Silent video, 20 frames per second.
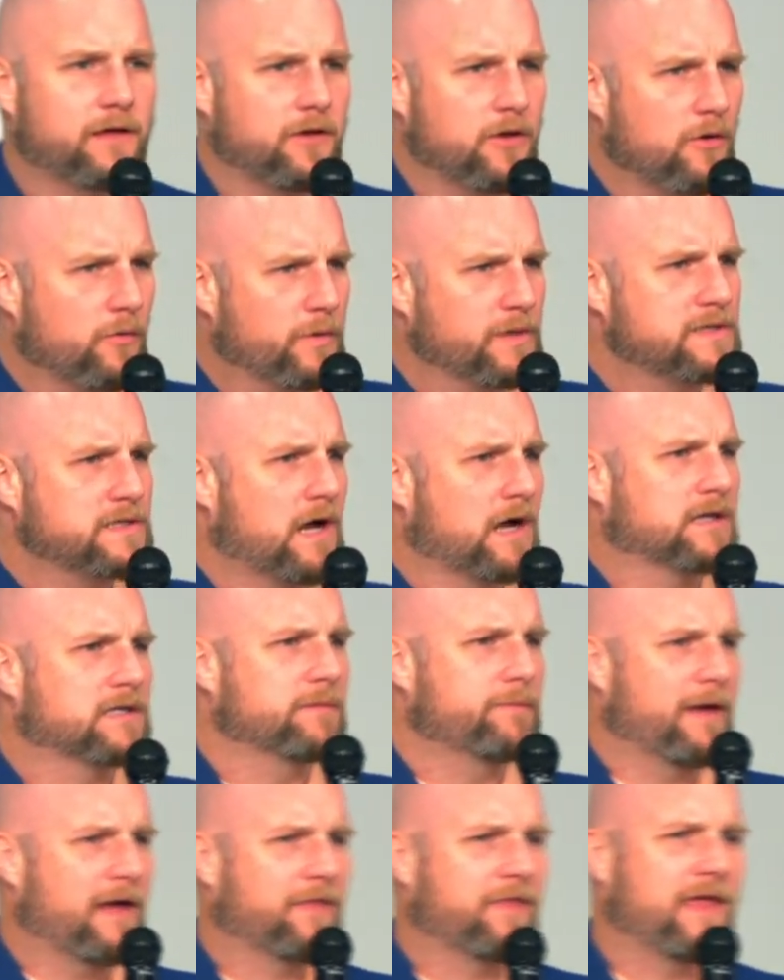you know, we talked
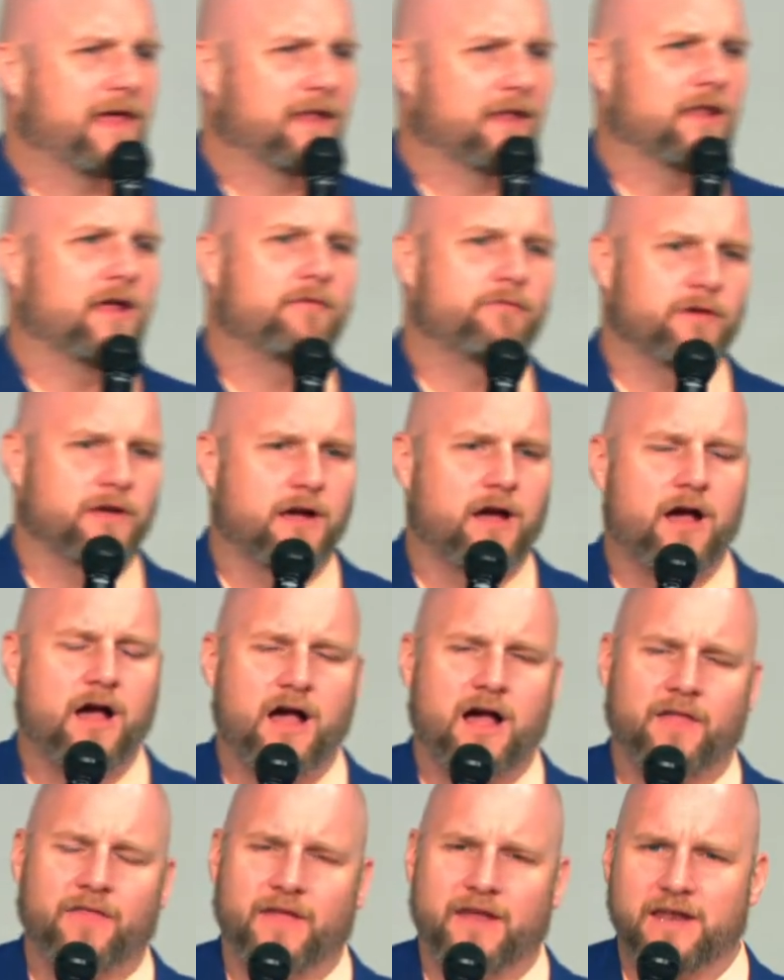about that loving
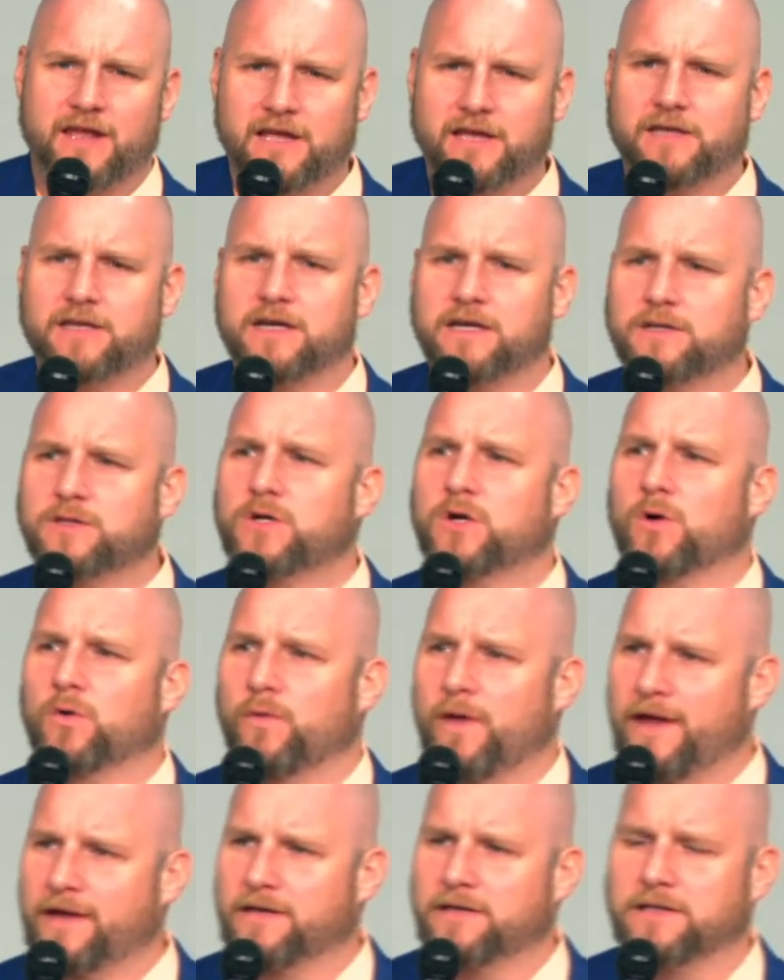God, that He does
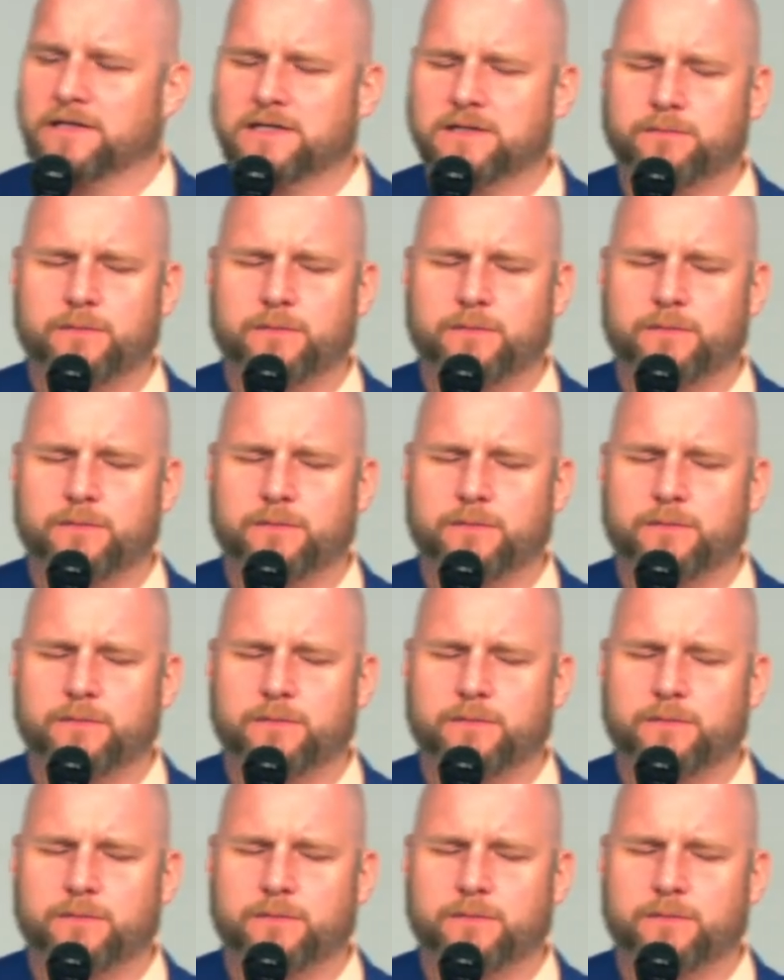correct us,